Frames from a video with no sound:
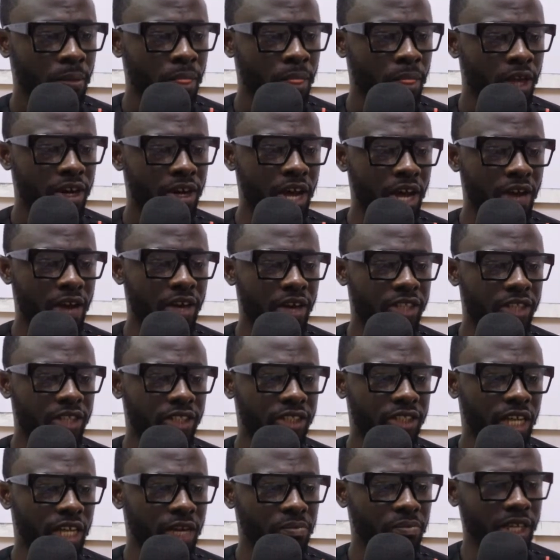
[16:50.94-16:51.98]
derek
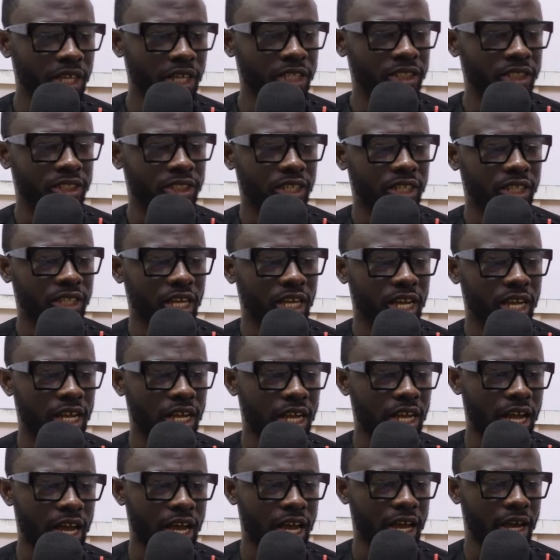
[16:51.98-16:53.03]
said please uh,
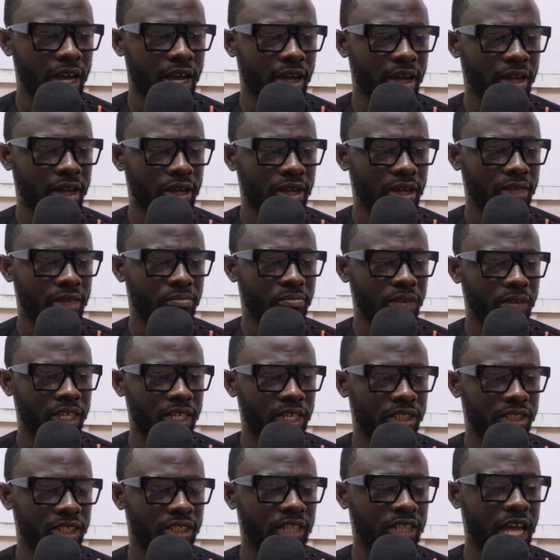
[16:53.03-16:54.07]
i uh, please
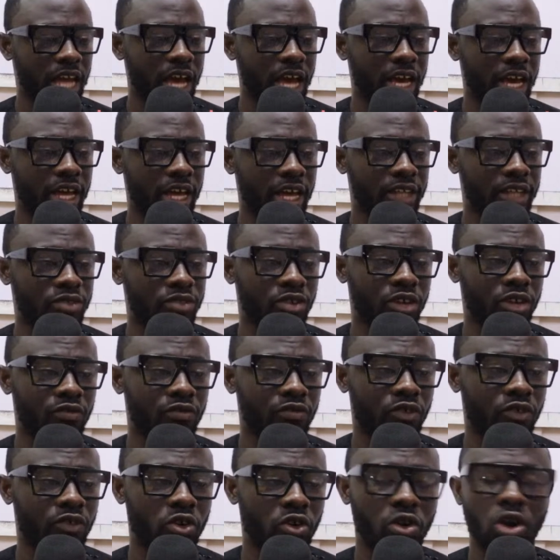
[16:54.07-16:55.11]
it's IAS
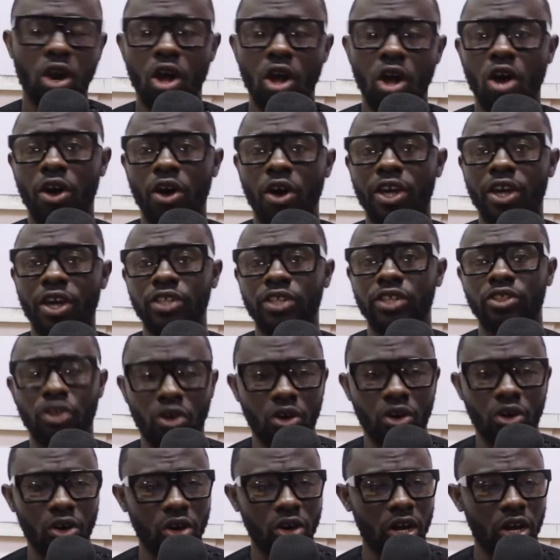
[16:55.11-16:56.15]
24 okay so
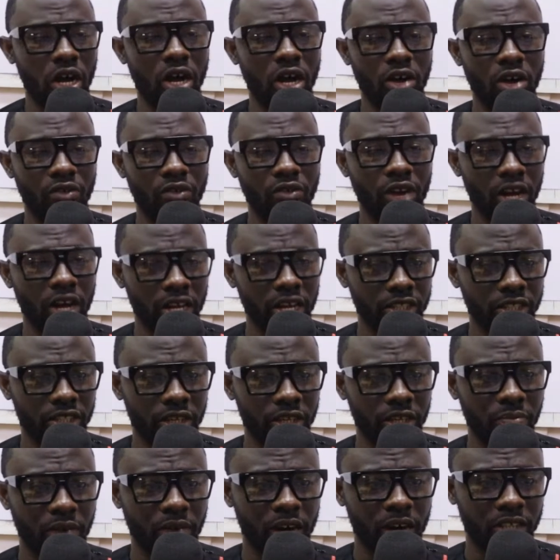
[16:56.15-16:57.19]
uh, related
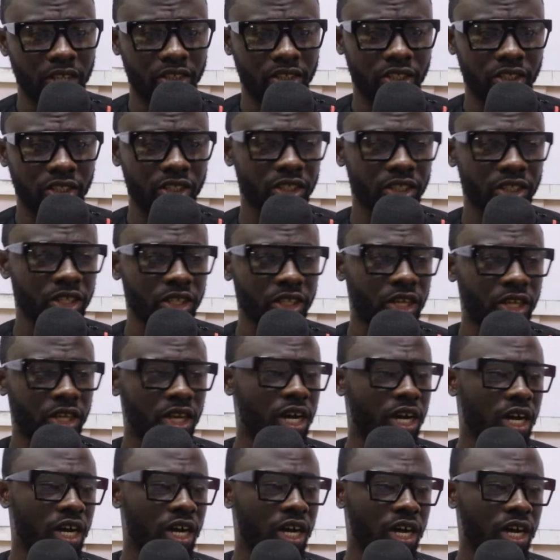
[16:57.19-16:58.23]
party
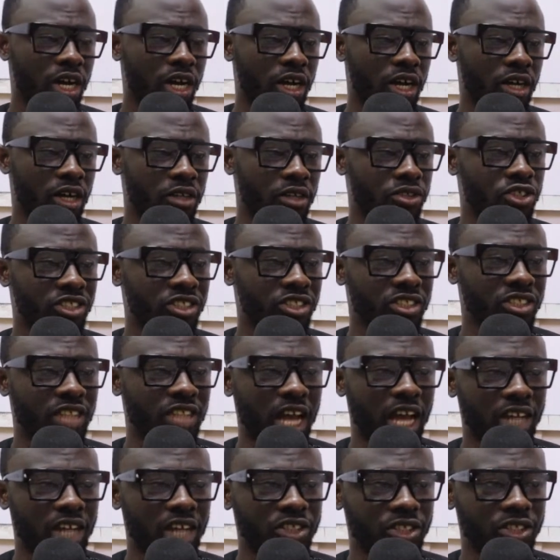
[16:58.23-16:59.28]
uh,
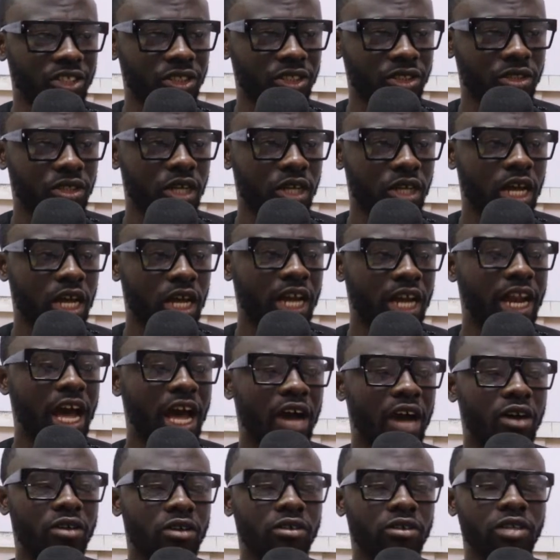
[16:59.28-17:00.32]
transactions
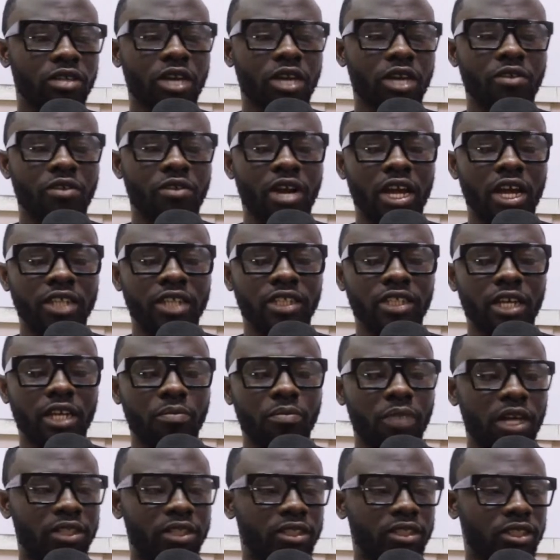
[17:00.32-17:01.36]
now, the related
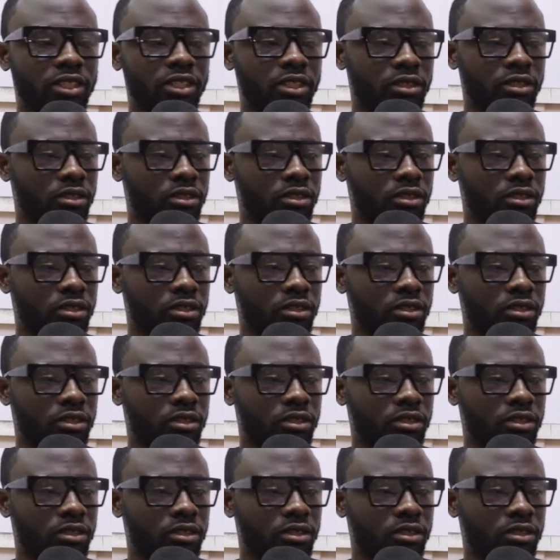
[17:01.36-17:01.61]
party.